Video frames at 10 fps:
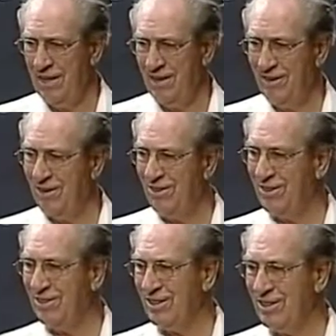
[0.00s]
Oh,
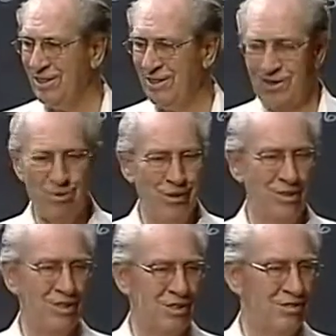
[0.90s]
they're going to think the
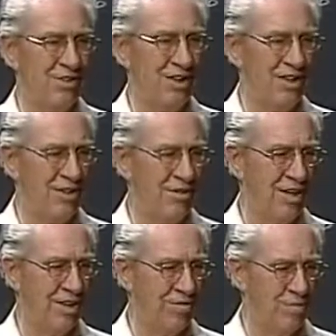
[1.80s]
world has finally
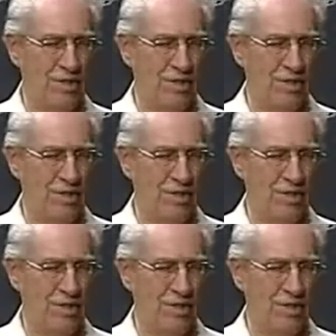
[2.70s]
arrived.